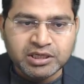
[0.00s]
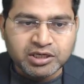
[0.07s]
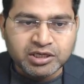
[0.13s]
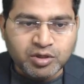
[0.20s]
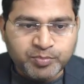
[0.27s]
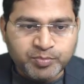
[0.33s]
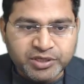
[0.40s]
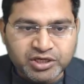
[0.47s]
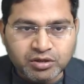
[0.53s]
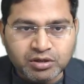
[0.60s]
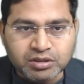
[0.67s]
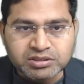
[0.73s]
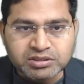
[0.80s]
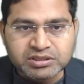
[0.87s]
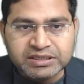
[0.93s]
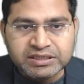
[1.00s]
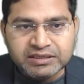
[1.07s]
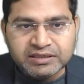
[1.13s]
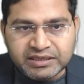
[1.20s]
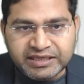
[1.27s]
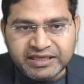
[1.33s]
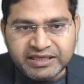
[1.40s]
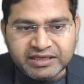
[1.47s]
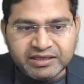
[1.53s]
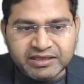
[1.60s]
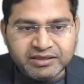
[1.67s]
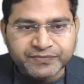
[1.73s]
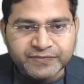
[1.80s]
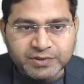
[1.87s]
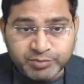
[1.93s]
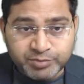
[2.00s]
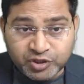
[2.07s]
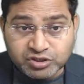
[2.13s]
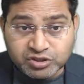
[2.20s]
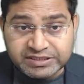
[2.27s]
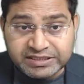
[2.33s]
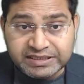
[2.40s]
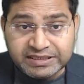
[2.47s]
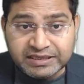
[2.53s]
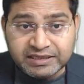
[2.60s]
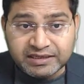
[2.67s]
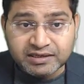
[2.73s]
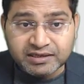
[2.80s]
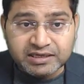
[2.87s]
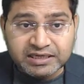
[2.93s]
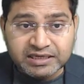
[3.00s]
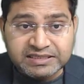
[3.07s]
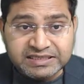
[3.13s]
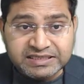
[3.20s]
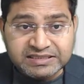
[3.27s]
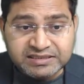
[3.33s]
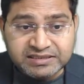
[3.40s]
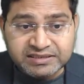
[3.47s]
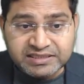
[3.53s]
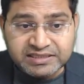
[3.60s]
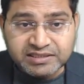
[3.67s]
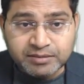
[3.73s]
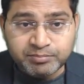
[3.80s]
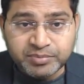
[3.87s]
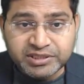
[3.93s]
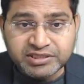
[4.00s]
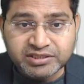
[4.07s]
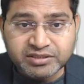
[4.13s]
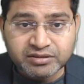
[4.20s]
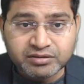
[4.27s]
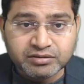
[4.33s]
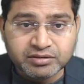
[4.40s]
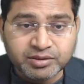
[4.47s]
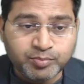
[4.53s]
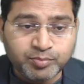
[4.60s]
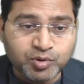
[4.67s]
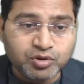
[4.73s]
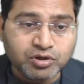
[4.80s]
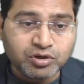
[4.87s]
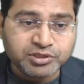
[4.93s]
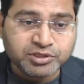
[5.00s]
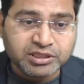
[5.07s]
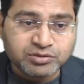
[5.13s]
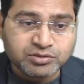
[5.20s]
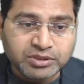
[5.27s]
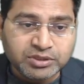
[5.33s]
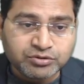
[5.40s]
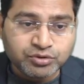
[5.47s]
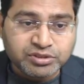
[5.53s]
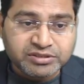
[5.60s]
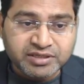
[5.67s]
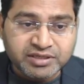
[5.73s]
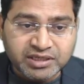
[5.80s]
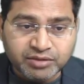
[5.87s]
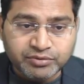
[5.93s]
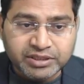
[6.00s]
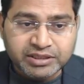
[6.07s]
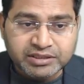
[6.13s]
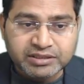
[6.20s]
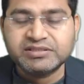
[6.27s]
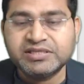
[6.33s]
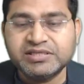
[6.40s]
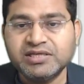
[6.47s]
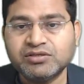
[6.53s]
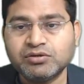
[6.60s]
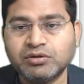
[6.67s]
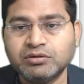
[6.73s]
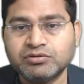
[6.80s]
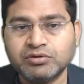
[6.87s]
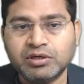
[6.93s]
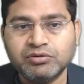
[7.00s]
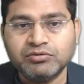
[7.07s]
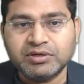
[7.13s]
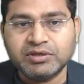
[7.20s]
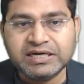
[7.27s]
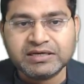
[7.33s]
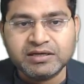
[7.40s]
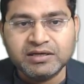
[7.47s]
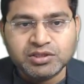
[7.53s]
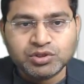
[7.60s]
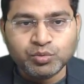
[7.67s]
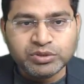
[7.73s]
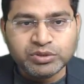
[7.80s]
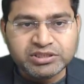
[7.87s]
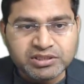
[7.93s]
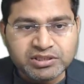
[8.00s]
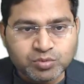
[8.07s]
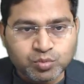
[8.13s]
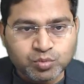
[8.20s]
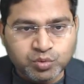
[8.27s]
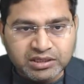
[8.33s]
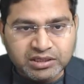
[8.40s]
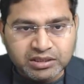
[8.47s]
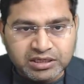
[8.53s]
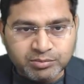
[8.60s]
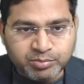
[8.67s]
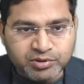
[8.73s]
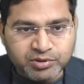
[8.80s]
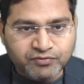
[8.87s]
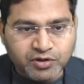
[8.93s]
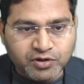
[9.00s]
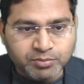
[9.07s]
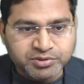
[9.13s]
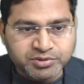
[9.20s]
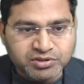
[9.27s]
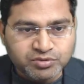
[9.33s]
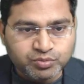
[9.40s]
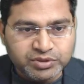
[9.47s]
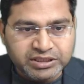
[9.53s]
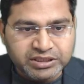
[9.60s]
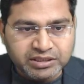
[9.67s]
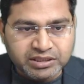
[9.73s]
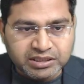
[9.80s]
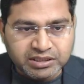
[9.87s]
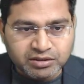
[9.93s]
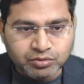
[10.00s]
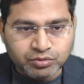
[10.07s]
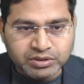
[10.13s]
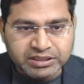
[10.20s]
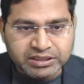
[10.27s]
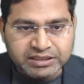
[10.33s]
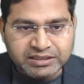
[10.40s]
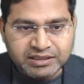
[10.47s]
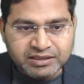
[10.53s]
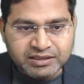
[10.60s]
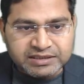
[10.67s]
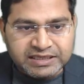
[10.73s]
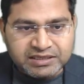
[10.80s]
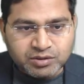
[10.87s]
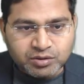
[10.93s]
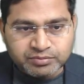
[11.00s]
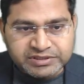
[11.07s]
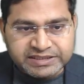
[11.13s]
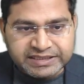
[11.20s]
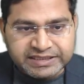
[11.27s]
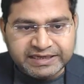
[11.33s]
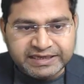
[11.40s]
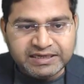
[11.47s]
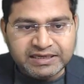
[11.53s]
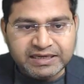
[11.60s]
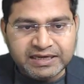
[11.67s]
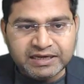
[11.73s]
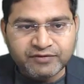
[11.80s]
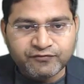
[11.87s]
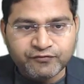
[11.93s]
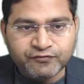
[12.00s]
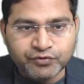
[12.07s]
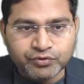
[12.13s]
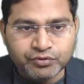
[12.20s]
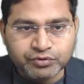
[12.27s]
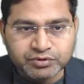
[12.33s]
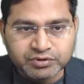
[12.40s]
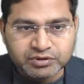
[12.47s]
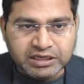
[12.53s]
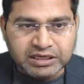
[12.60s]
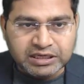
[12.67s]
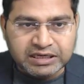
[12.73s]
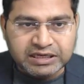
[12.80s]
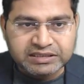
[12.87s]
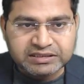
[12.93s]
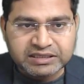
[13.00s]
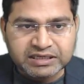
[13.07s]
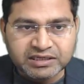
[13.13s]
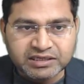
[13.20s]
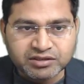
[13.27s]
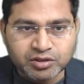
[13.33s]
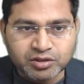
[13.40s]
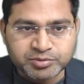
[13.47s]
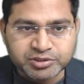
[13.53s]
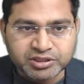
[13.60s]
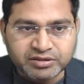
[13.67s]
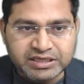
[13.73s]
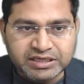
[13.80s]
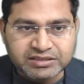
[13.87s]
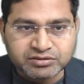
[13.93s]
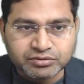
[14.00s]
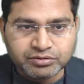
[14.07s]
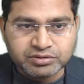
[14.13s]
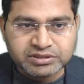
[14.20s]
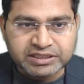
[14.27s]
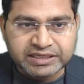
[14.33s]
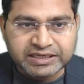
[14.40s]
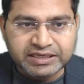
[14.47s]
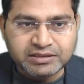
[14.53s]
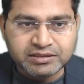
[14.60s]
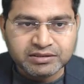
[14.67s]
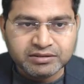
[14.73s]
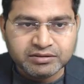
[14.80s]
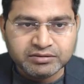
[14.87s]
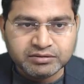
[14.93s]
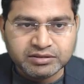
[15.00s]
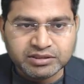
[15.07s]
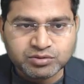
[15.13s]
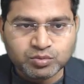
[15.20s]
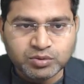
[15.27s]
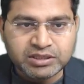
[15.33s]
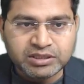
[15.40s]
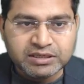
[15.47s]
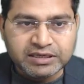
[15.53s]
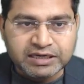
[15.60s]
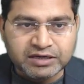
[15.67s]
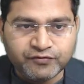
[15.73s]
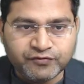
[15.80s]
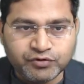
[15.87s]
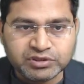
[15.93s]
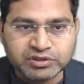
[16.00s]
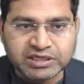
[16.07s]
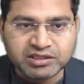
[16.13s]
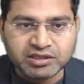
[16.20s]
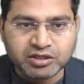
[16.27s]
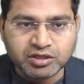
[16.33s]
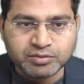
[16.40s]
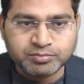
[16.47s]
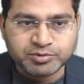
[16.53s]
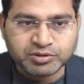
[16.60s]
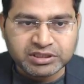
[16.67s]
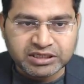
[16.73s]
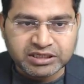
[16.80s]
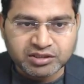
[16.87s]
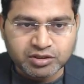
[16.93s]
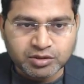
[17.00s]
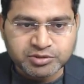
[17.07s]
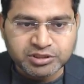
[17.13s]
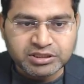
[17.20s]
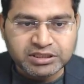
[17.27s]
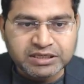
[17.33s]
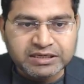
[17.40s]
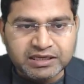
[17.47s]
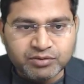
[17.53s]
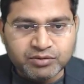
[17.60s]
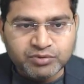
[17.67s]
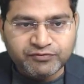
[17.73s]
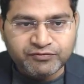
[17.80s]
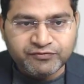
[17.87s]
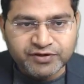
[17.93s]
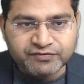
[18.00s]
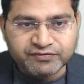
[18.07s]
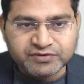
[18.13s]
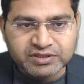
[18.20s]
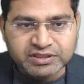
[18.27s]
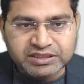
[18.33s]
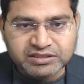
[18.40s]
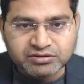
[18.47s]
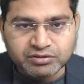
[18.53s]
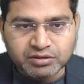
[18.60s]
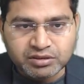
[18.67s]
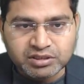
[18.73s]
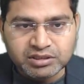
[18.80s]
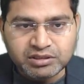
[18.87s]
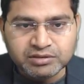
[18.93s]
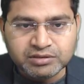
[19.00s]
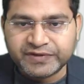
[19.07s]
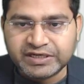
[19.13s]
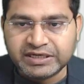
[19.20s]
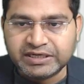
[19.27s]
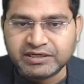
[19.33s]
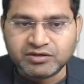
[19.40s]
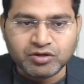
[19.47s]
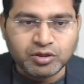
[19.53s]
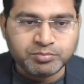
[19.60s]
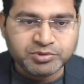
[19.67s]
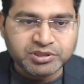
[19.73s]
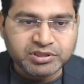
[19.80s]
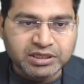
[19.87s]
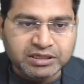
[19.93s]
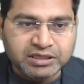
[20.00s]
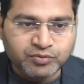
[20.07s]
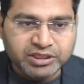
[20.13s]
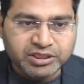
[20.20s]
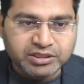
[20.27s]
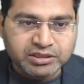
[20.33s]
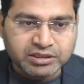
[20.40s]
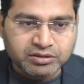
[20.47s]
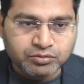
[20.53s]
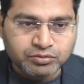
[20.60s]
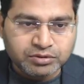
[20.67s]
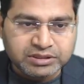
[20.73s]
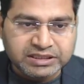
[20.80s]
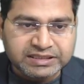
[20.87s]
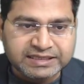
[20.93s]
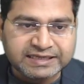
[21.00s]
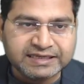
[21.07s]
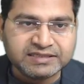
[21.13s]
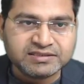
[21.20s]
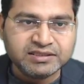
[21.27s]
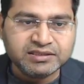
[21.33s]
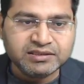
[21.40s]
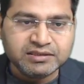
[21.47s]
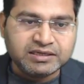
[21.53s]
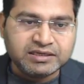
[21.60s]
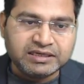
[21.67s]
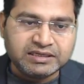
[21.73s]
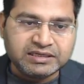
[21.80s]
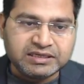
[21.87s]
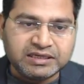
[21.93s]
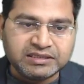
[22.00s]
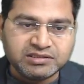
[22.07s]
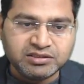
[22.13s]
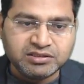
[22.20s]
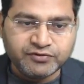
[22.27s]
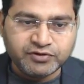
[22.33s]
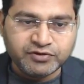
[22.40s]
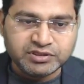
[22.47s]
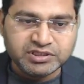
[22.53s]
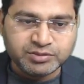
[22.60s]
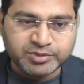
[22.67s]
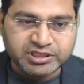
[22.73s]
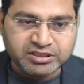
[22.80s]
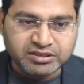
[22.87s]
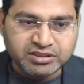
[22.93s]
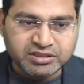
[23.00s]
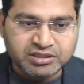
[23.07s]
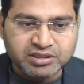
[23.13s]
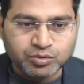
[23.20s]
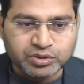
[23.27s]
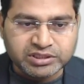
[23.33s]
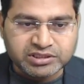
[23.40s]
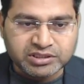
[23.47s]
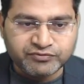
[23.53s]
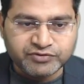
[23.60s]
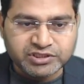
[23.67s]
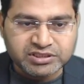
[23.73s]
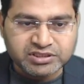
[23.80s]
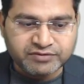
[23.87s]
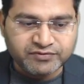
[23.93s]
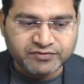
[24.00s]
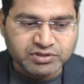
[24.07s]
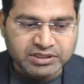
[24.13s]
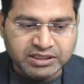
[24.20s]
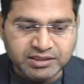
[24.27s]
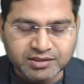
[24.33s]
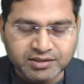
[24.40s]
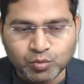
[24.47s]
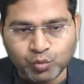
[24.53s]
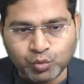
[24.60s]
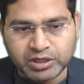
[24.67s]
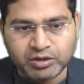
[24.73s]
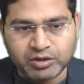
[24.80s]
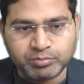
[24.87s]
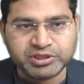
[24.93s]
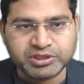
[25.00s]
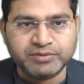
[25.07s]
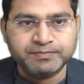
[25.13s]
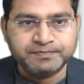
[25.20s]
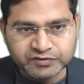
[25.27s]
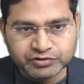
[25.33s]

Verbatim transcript: Now because C contains test completion report option as well. So straight away C is also out, right? So with just one couple of options, we concluded that 2nd and 4th are the correct option, right? So 2nd, this one, and fourth are the correct option. Even fifth is not a correct option, and we conclude that A is the correct answer for this particular question. We just have to select one option.